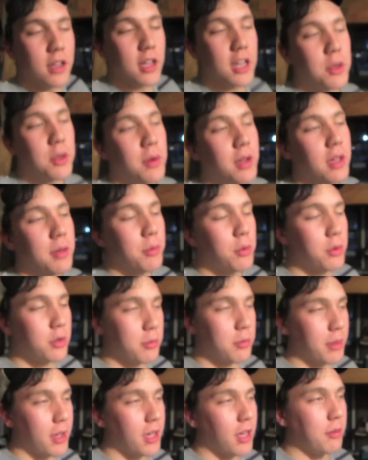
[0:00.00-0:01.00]
Anyway, I'm going
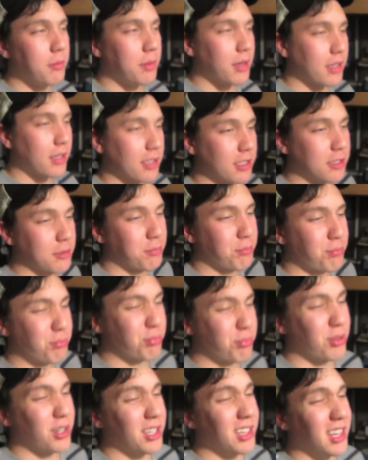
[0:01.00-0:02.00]
to bed because it's
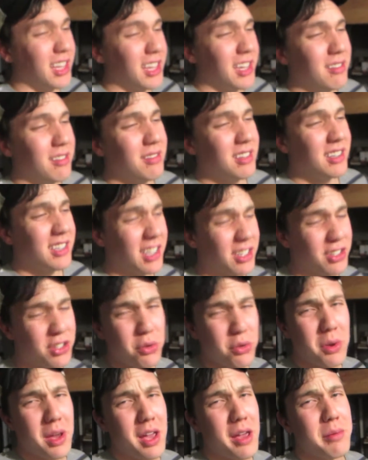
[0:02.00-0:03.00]
pretty late. It's like
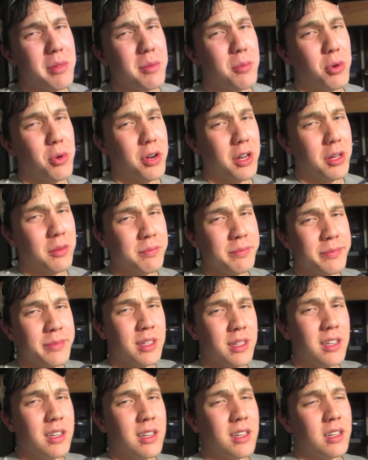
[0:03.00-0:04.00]
2 a.m. in the morning.
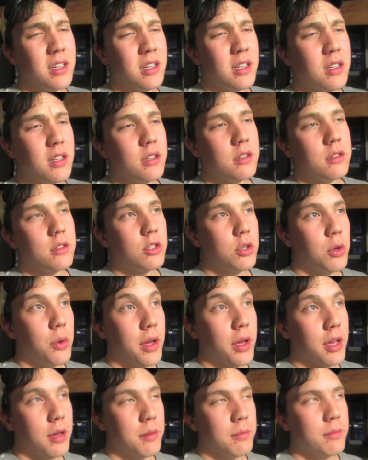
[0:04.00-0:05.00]
2
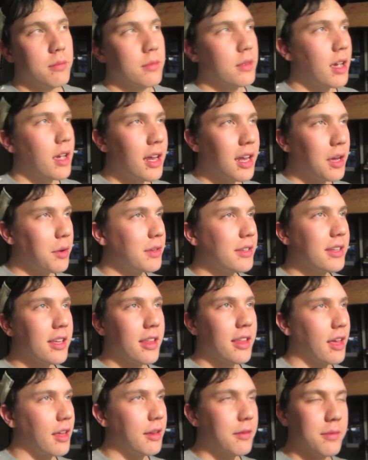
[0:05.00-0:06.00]
a.m. God, I always say
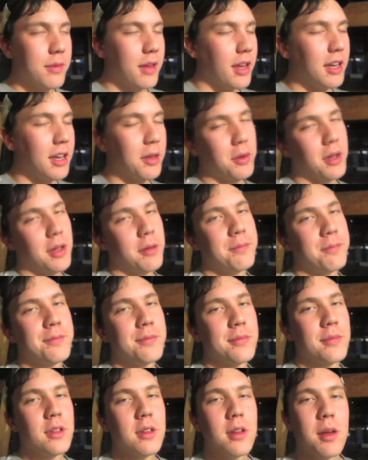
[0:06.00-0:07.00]
that. Anyway,
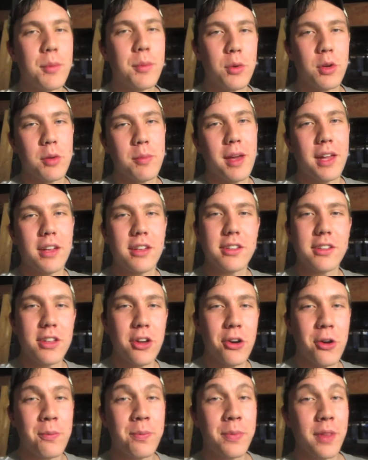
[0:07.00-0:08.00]
I'm going to bed.
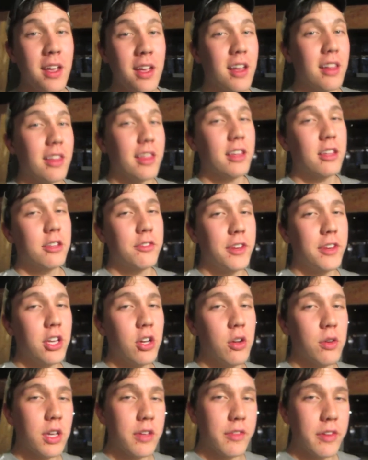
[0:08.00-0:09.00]
So, like this
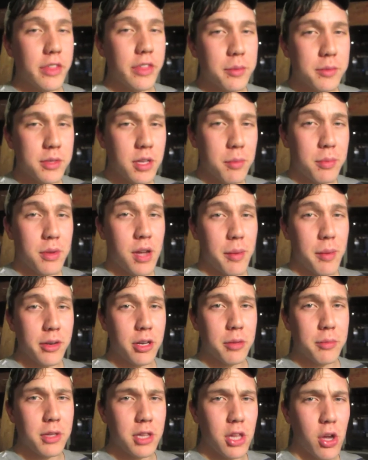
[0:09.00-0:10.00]
video, give it a thumbs up, comment
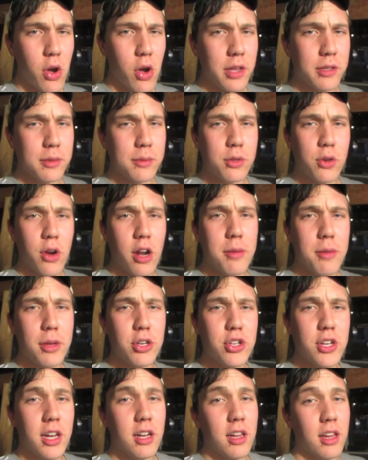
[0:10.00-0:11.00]
down below, and subscribe to my
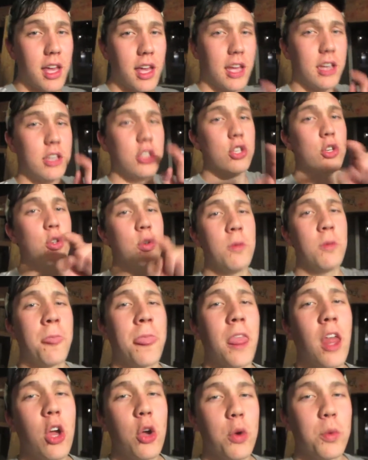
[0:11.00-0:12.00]
channel, and you
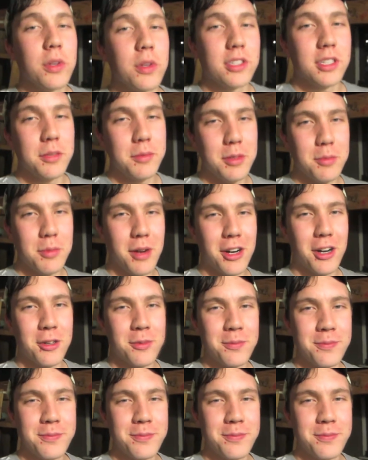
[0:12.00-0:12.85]
will see me tomorrow.